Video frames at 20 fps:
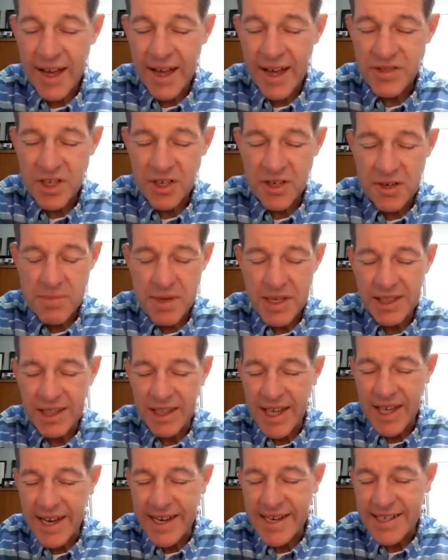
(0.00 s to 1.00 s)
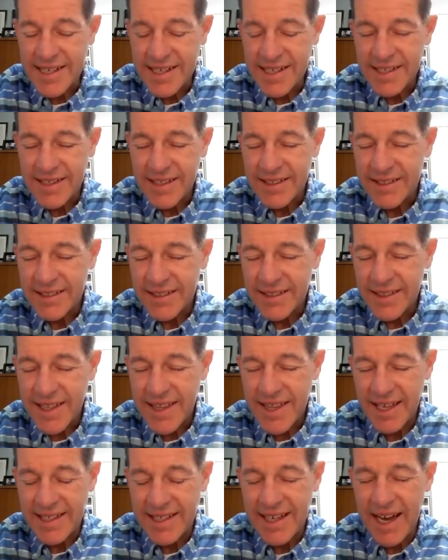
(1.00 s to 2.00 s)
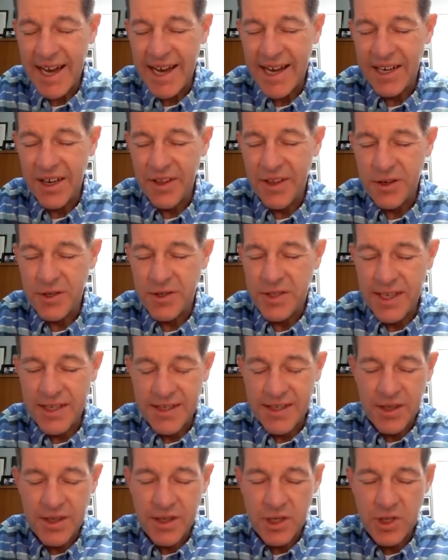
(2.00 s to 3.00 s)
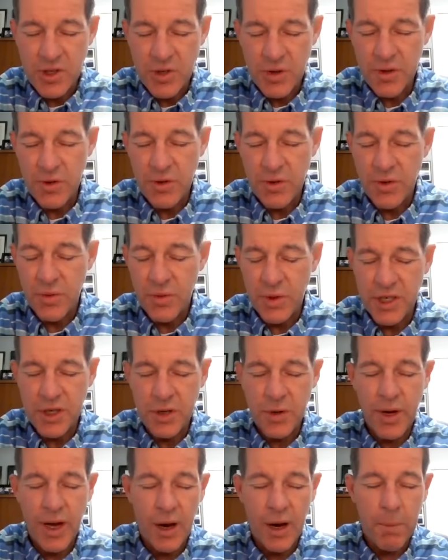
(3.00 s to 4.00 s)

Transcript: Our lives are to be a light that guide others into the truth.